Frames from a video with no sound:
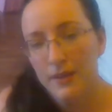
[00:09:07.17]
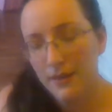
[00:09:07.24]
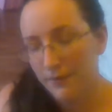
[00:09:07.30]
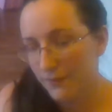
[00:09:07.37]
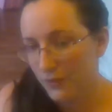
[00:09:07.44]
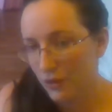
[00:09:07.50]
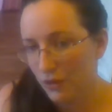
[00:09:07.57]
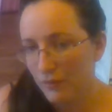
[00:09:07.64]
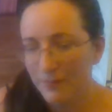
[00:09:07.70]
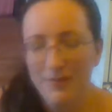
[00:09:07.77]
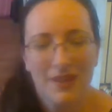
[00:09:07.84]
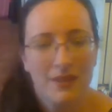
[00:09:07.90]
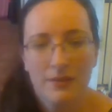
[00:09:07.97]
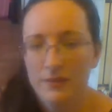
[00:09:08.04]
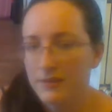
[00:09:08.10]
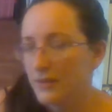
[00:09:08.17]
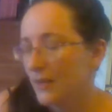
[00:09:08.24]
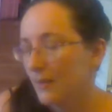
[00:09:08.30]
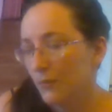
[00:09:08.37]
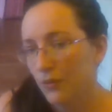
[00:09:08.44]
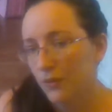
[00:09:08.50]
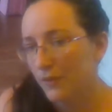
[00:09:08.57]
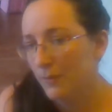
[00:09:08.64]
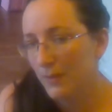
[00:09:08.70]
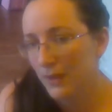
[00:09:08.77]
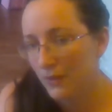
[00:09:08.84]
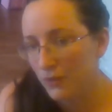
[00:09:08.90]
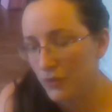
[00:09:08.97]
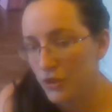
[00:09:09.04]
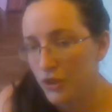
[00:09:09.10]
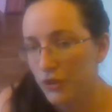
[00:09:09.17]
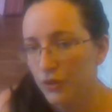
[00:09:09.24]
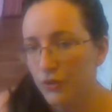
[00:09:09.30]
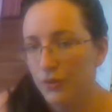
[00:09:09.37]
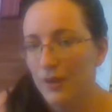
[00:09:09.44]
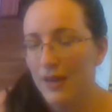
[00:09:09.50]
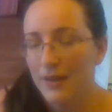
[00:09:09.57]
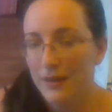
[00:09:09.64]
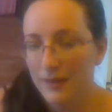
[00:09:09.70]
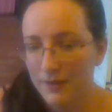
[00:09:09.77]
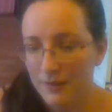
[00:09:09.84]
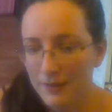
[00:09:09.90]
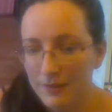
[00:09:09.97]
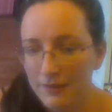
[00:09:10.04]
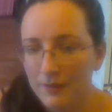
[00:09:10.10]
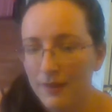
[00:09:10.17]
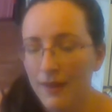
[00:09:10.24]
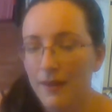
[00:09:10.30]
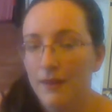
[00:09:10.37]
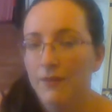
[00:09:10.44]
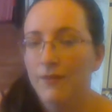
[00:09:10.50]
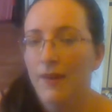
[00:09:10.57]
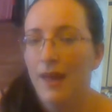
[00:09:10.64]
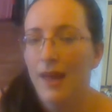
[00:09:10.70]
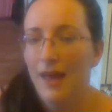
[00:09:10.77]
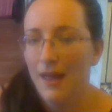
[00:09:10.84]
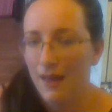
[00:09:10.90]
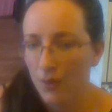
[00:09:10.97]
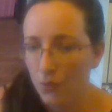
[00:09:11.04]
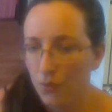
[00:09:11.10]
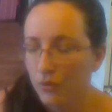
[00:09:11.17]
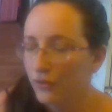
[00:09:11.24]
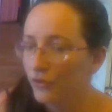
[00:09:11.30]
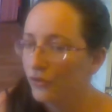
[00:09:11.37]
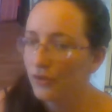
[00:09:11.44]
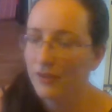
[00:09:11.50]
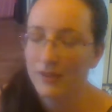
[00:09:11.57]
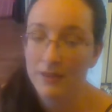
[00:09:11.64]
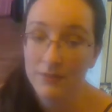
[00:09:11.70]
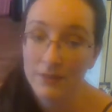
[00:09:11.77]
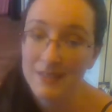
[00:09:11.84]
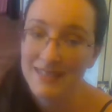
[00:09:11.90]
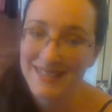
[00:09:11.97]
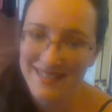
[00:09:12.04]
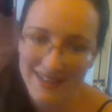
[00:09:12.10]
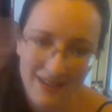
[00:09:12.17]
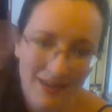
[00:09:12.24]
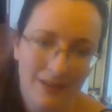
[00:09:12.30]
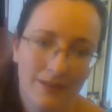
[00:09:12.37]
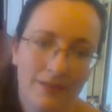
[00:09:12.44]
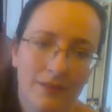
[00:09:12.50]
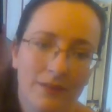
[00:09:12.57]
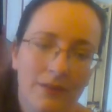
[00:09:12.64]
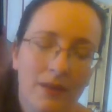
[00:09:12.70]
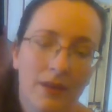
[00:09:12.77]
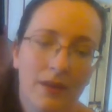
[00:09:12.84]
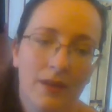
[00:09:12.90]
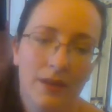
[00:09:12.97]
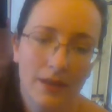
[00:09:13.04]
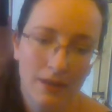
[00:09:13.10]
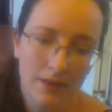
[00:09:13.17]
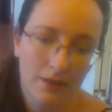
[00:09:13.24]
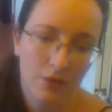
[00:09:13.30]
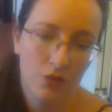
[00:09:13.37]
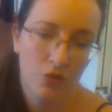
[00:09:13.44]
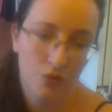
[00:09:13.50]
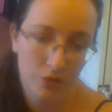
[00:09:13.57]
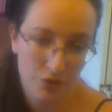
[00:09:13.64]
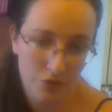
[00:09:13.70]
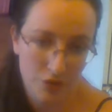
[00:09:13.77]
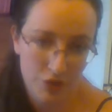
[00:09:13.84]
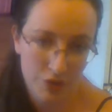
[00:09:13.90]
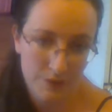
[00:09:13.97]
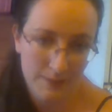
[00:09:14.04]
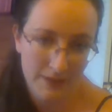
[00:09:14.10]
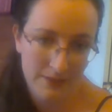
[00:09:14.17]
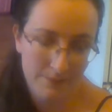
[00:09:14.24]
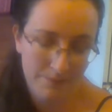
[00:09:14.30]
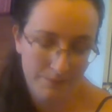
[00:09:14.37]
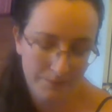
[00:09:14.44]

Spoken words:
If not, it doesn't take more than a minute or 2, and it can save hours and even days in your construction speed.